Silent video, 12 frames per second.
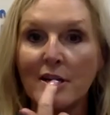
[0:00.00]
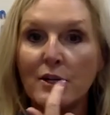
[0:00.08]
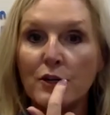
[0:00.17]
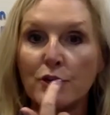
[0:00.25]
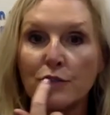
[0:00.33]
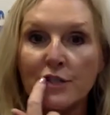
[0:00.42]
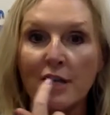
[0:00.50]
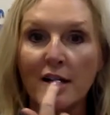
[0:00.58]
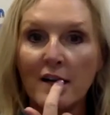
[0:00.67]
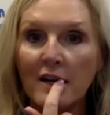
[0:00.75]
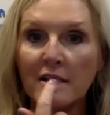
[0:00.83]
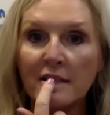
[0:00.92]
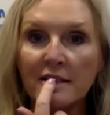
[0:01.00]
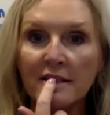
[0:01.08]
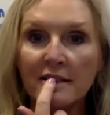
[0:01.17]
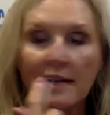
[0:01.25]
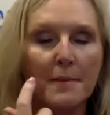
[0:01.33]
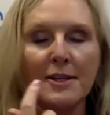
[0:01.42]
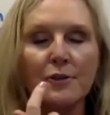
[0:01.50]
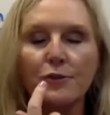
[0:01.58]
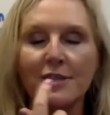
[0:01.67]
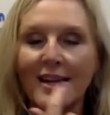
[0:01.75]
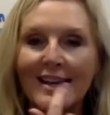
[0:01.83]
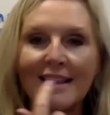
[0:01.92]
Your
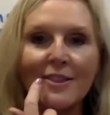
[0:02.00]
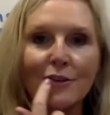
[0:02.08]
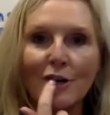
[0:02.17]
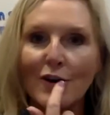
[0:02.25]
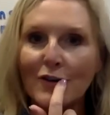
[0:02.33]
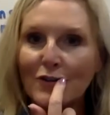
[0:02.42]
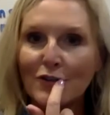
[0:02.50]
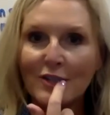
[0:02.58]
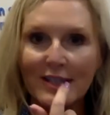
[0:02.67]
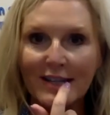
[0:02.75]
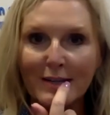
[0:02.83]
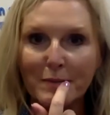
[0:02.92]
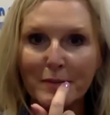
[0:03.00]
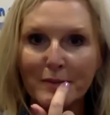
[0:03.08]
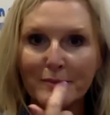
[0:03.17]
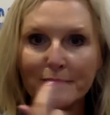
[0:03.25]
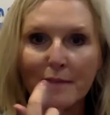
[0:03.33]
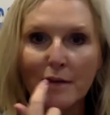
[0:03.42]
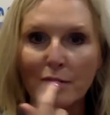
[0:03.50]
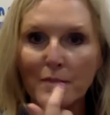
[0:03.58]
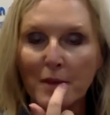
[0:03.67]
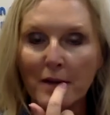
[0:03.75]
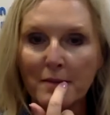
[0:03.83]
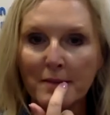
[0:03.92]
teeth are on your lip, on your
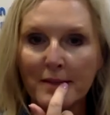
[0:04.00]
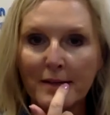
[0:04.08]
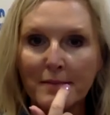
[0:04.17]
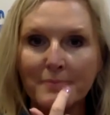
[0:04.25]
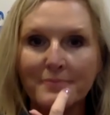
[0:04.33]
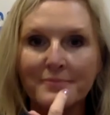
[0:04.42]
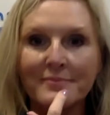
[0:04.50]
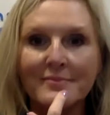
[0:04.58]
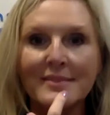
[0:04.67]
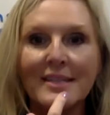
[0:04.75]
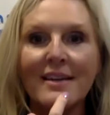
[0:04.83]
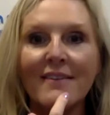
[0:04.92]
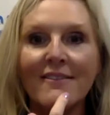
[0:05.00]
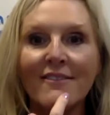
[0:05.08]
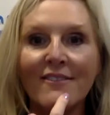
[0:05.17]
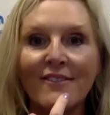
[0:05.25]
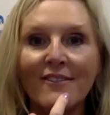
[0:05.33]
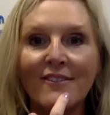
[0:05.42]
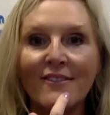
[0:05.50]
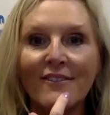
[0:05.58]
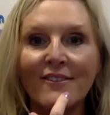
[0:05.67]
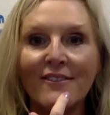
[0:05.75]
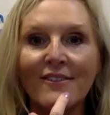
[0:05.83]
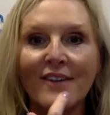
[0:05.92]
bottom lip.
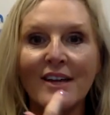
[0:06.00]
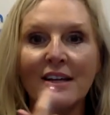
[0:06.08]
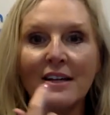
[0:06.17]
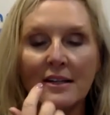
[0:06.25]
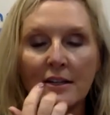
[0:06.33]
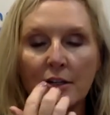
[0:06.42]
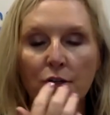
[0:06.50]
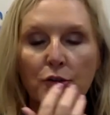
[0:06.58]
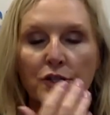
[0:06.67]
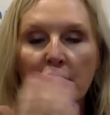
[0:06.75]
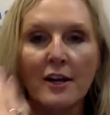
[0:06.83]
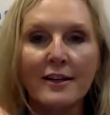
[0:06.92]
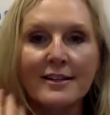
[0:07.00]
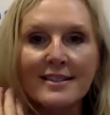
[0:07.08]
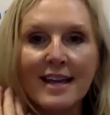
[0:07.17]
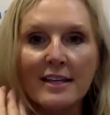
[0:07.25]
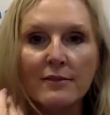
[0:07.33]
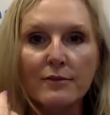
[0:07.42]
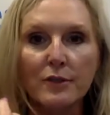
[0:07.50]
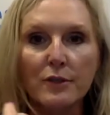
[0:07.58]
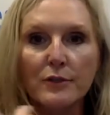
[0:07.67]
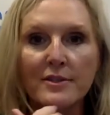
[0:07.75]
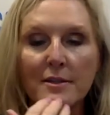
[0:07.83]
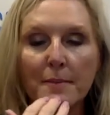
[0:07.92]
Your tongue is kind of
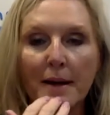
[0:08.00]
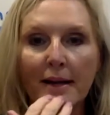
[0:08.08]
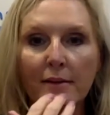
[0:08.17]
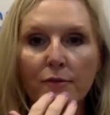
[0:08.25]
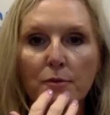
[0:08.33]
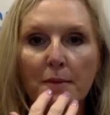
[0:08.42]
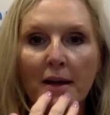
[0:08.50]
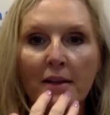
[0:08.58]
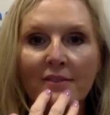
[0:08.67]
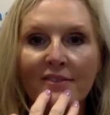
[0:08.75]
loose in the back of your mouth.